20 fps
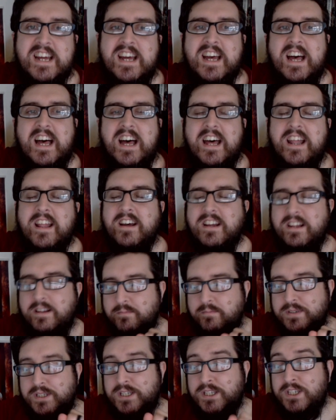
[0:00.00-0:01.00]
and I am
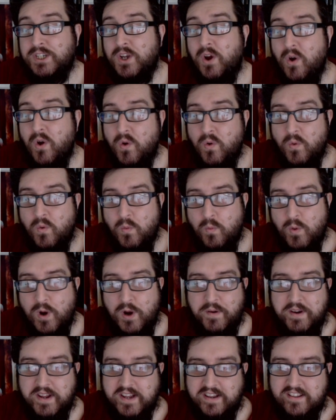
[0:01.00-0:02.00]
so
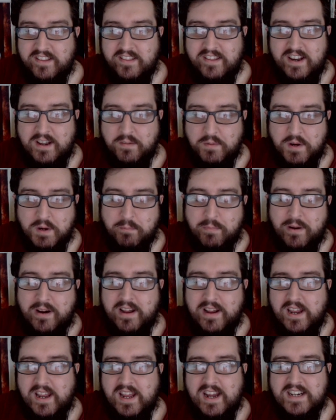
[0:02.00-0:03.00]
worried that I'm going to buy
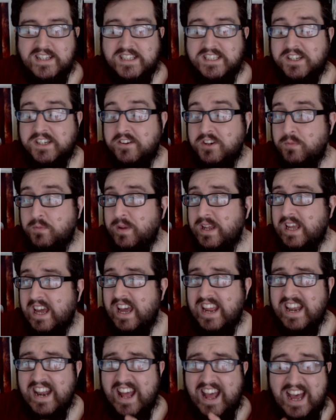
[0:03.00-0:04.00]
it and it's going to be
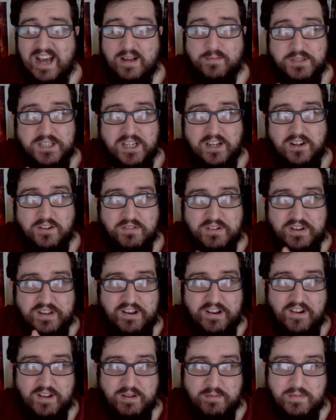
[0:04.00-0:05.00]
an absolute
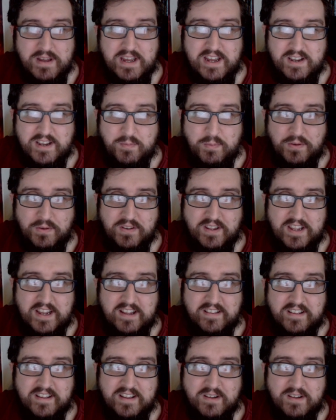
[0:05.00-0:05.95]
nightmare to put together,